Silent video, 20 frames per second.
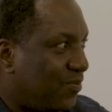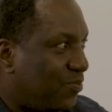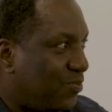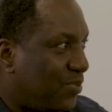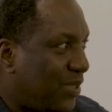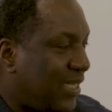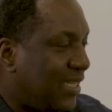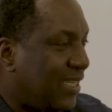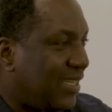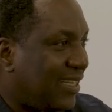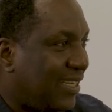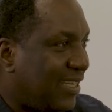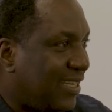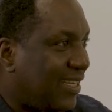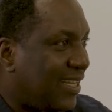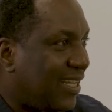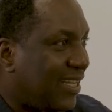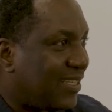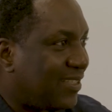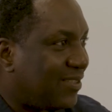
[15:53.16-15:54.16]
be
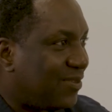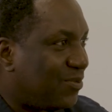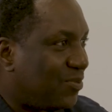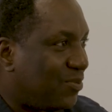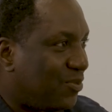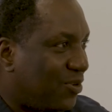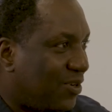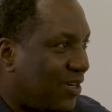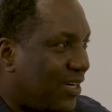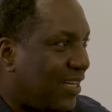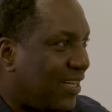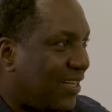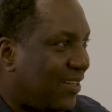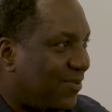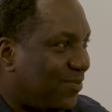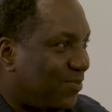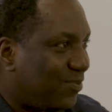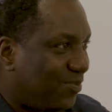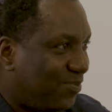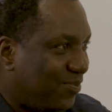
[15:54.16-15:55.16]
in that
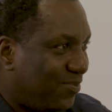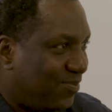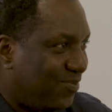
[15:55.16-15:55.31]
moral